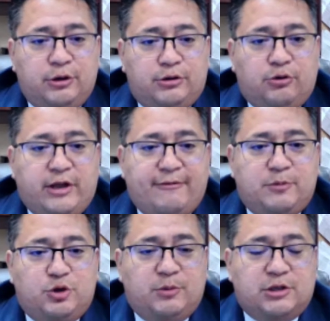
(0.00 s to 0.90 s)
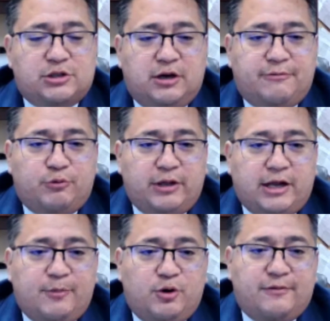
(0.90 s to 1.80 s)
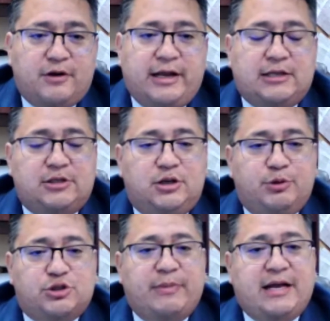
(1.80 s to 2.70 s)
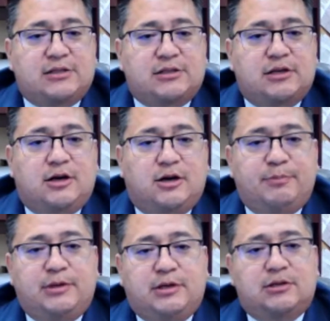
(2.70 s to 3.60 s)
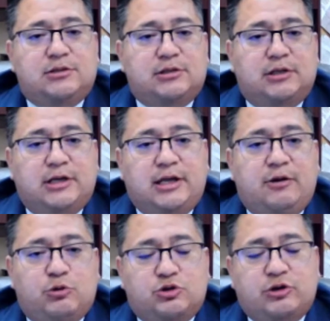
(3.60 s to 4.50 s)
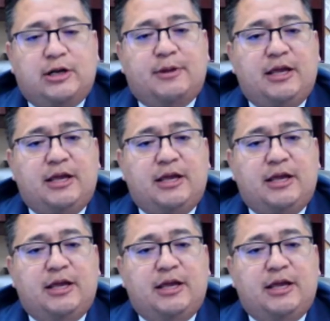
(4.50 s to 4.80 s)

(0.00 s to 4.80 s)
don't give them too much help when they come over and ask you to put your mask on because, again, we're trying to keep